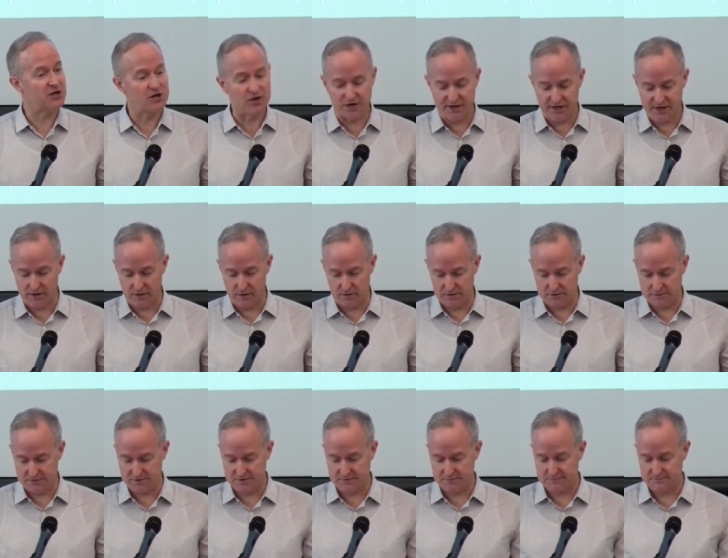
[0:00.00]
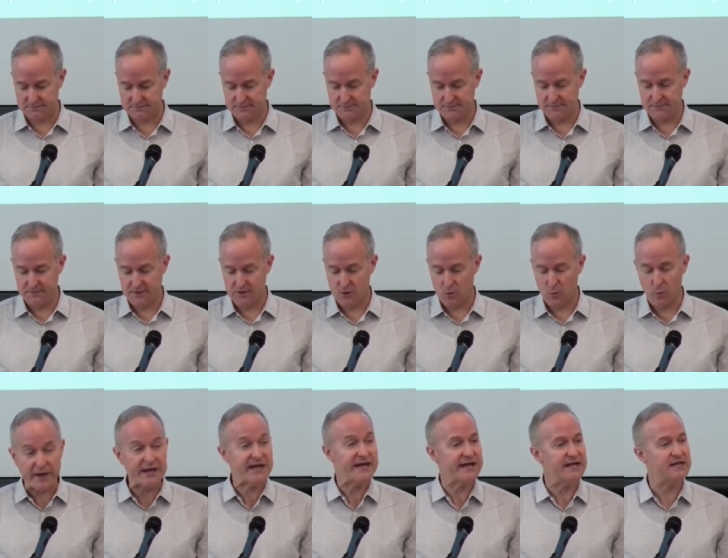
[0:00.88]
our learning goals.
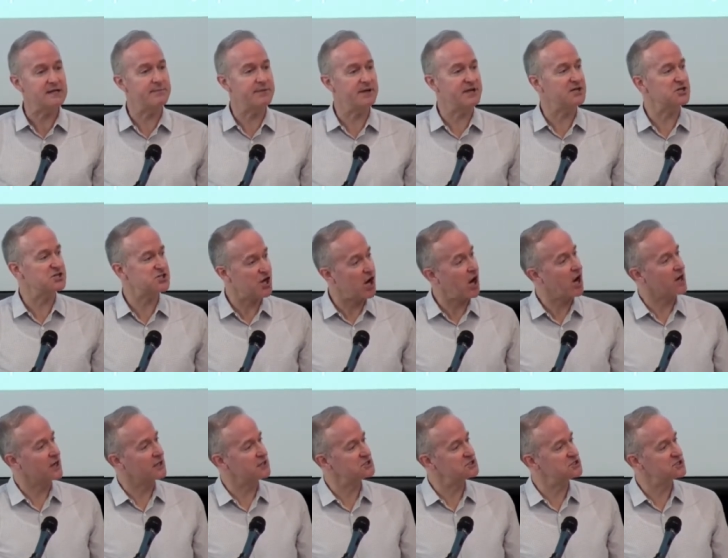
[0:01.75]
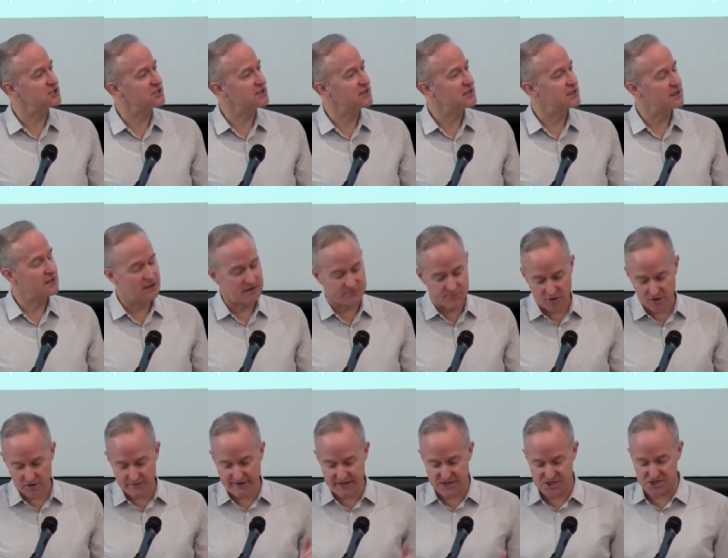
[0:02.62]
We need to be in charge of
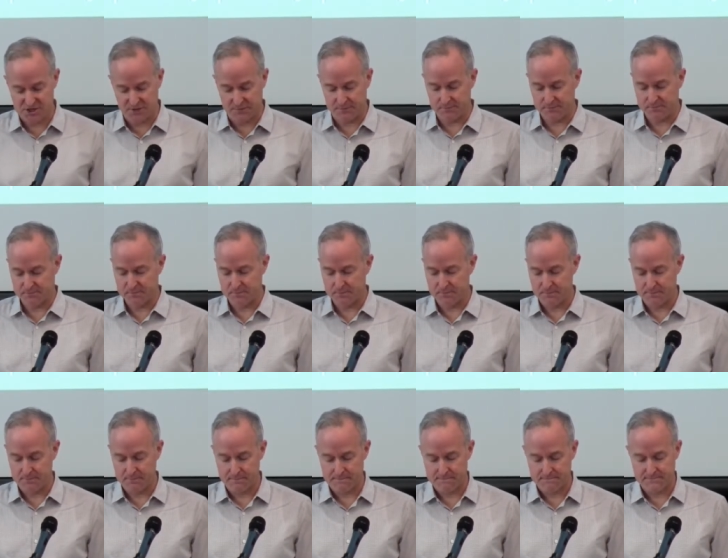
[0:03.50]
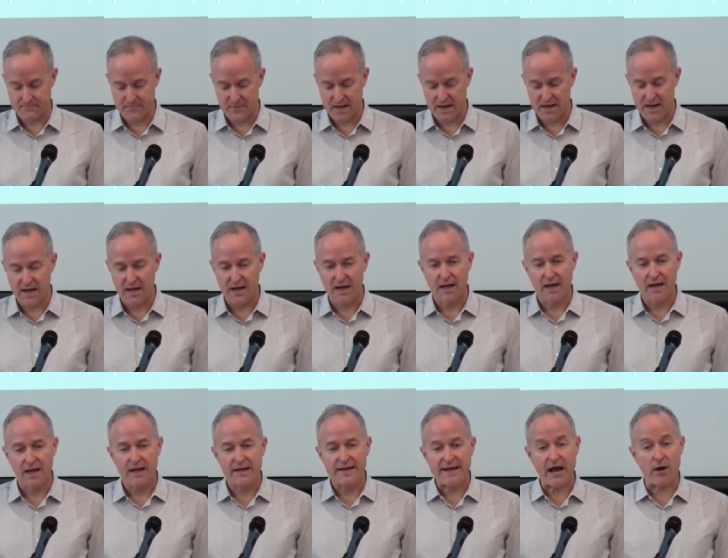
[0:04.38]
motivation.
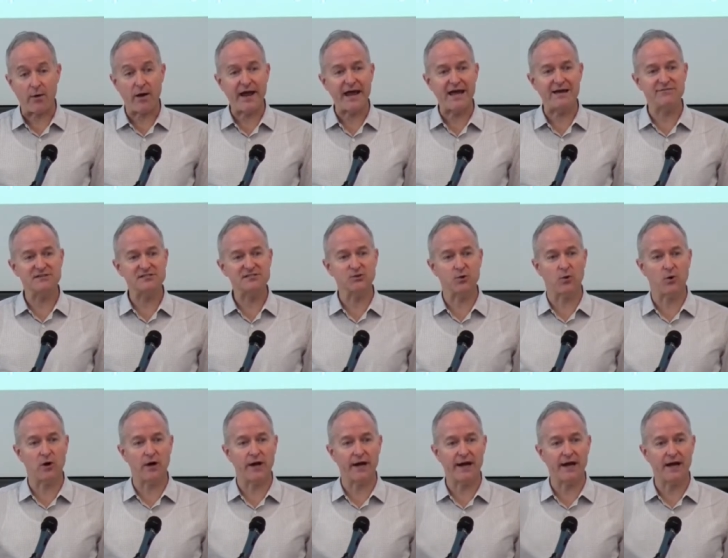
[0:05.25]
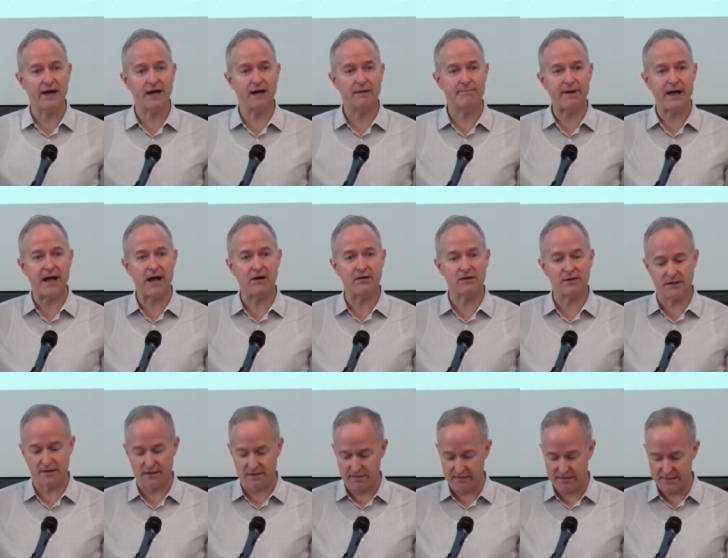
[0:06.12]
Now, I have a story
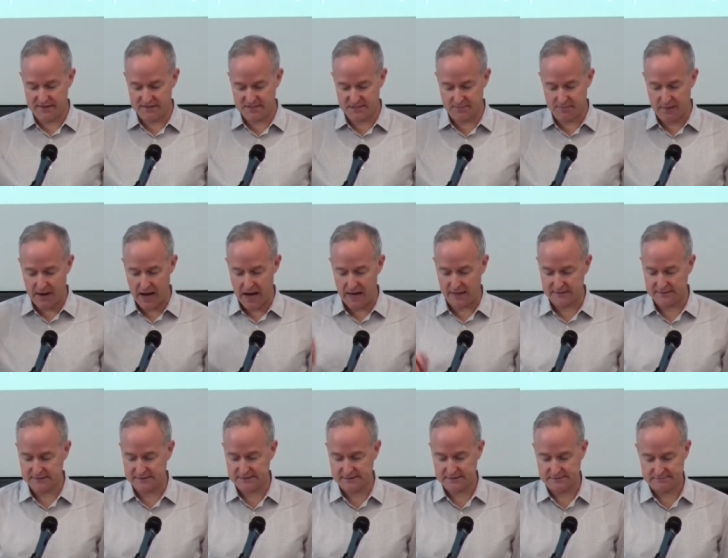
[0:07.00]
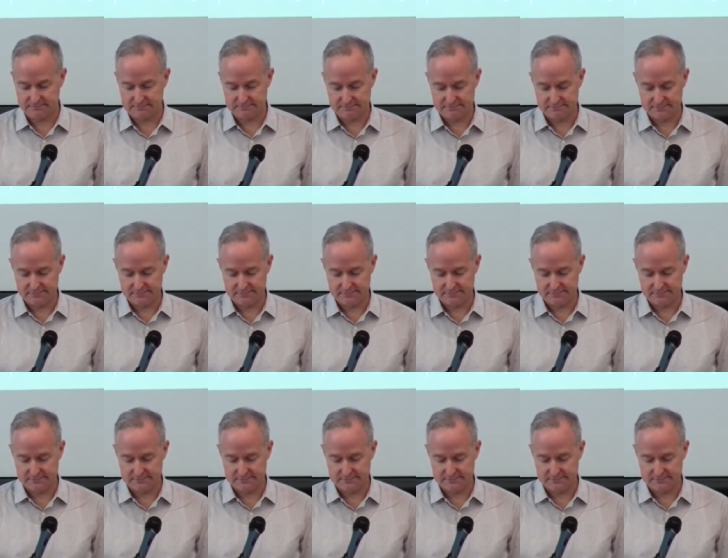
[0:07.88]
about this box